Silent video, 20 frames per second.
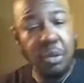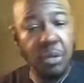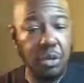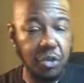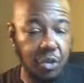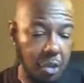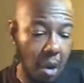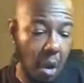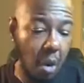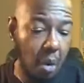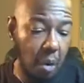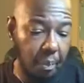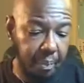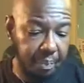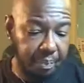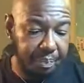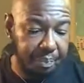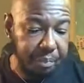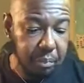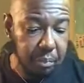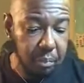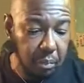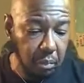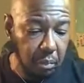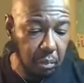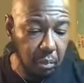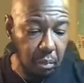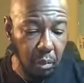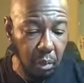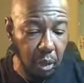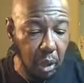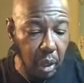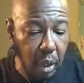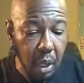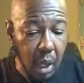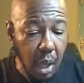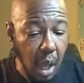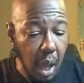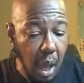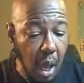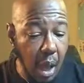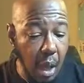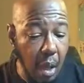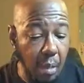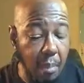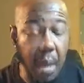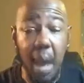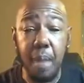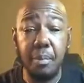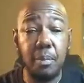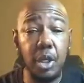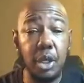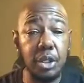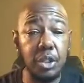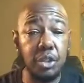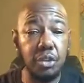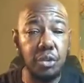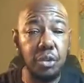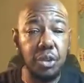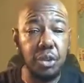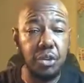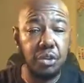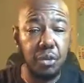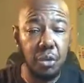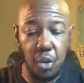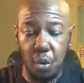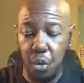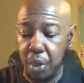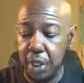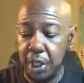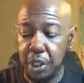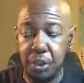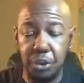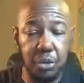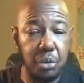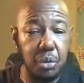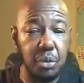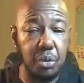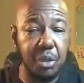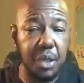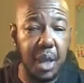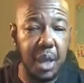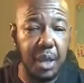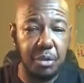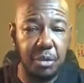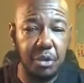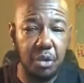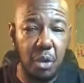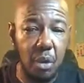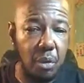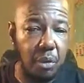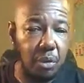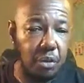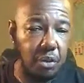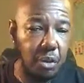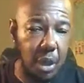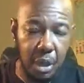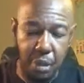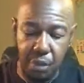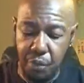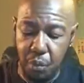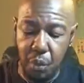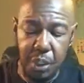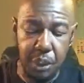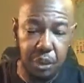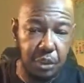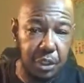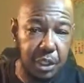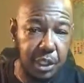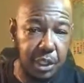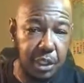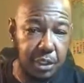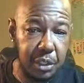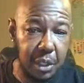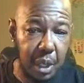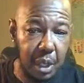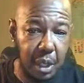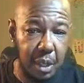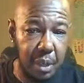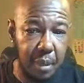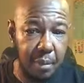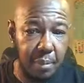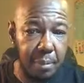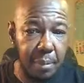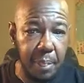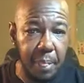So, I'm going to do this according to time zones of which these other